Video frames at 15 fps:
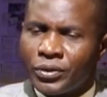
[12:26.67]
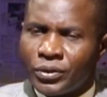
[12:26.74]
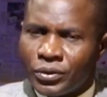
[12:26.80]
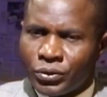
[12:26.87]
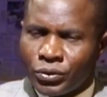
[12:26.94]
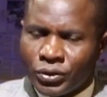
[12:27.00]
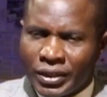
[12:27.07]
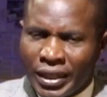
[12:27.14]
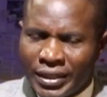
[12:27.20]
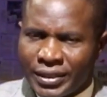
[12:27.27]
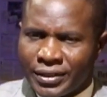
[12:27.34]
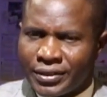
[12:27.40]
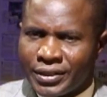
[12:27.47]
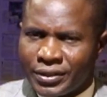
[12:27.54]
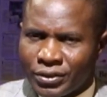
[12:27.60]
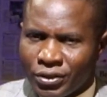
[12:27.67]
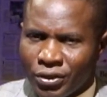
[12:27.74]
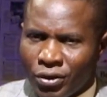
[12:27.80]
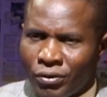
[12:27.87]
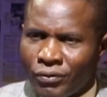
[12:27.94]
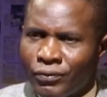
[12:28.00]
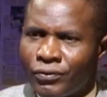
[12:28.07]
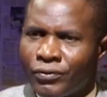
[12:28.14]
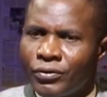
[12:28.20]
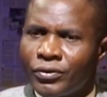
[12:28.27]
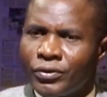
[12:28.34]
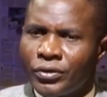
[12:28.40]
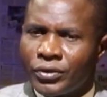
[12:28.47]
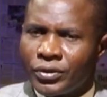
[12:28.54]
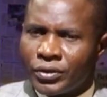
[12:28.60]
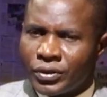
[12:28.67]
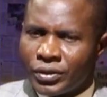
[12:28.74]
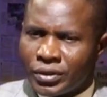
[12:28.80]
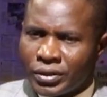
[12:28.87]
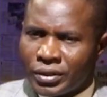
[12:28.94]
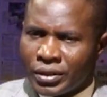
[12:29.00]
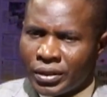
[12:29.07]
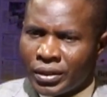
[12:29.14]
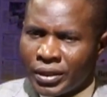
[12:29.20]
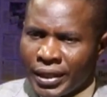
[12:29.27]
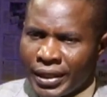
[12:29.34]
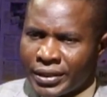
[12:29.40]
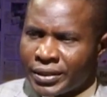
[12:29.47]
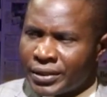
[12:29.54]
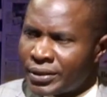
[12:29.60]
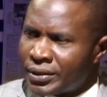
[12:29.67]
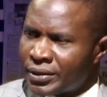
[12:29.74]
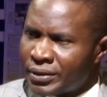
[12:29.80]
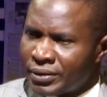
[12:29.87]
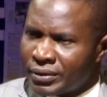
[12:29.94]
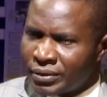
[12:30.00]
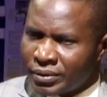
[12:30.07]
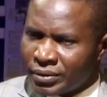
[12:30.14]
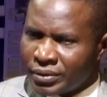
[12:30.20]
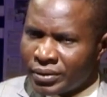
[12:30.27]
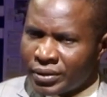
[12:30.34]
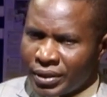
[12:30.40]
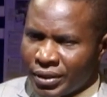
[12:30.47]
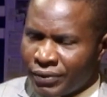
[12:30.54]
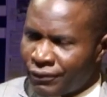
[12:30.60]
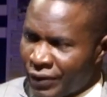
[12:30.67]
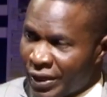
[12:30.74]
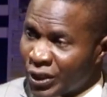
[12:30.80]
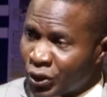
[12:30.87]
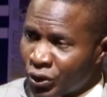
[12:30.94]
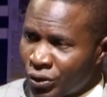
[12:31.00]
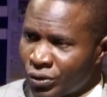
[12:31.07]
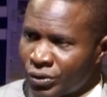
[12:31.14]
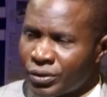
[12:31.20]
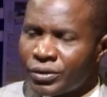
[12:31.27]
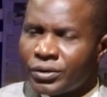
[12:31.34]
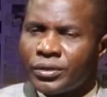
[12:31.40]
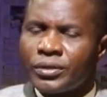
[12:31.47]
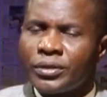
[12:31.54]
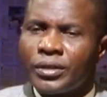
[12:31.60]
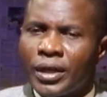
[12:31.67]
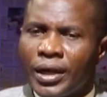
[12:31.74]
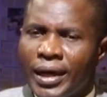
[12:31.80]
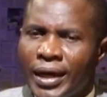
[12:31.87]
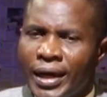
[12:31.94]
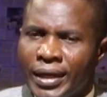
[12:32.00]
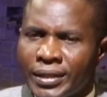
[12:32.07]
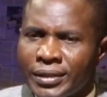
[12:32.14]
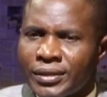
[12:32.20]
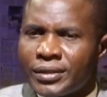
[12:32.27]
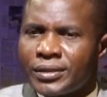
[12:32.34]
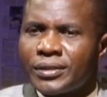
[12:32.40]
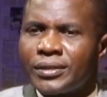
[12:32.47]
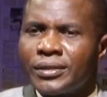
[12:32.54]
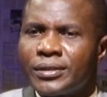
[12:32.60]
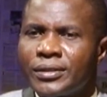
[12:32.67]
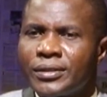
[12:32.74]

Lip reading: You stand the risk of getting infection, and